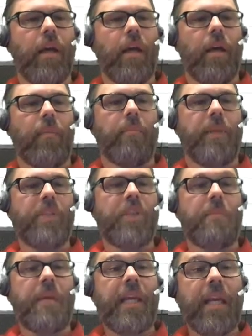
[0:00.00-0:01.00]

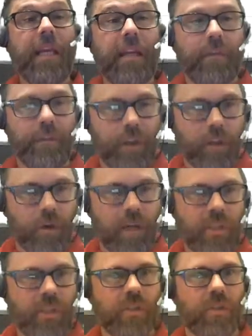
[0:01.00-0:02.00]
BGP
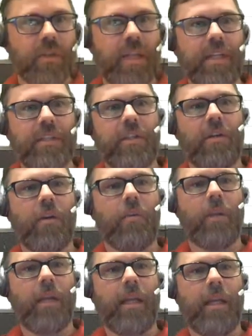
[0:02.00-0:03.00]
configurations are day zero
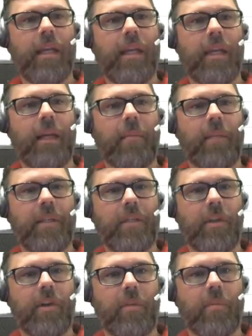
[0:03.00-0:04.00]
related in
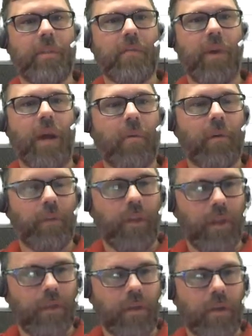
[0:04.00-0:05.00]
terms of route
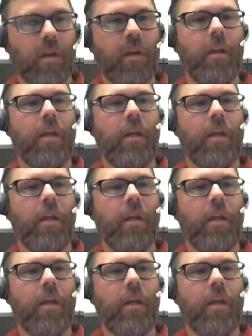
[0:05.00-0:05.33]
reflector